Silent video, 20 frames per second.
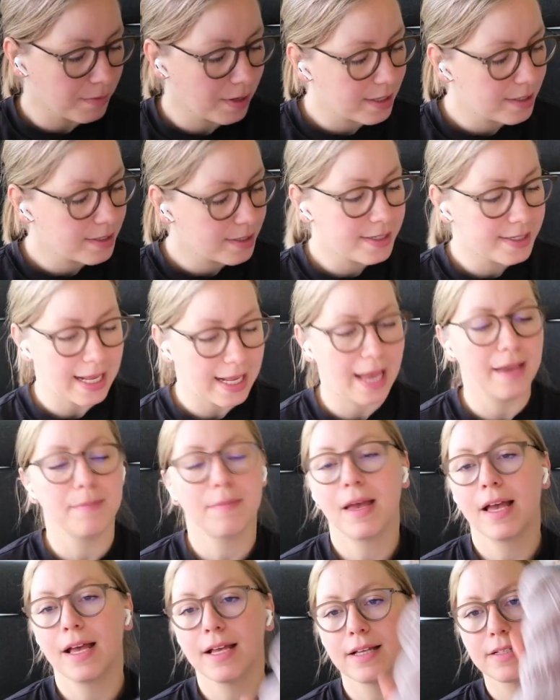Same
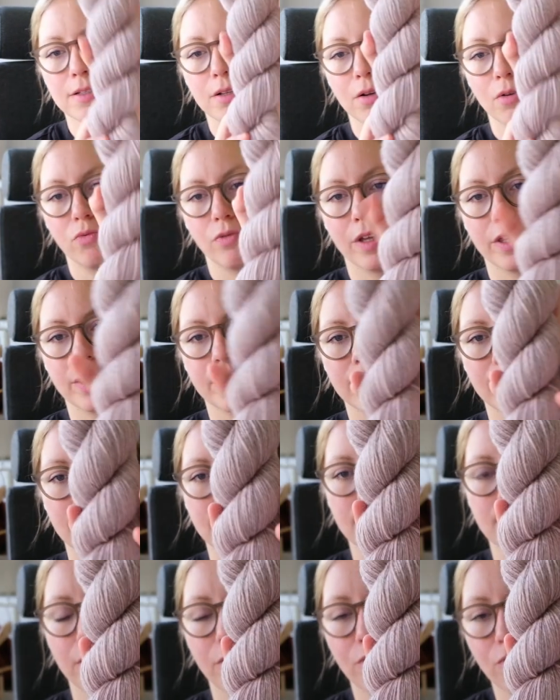as with
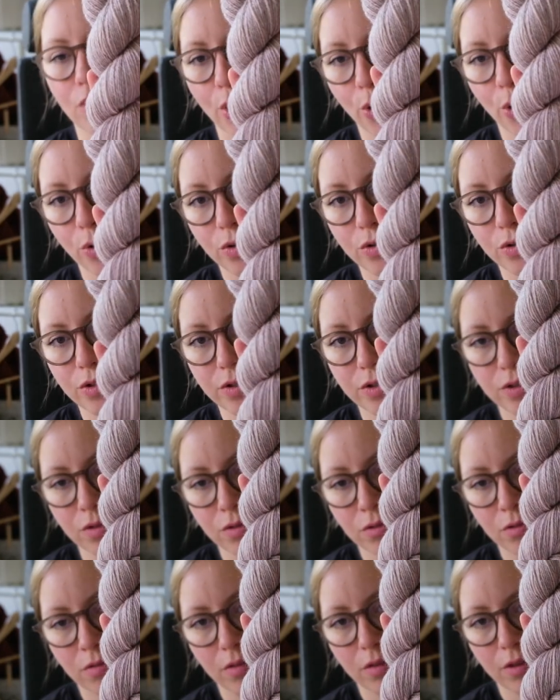Dusty Rose,
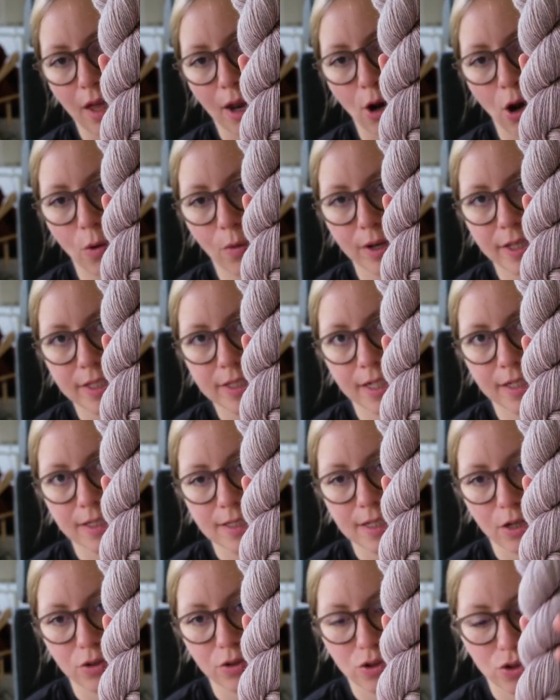that always sells out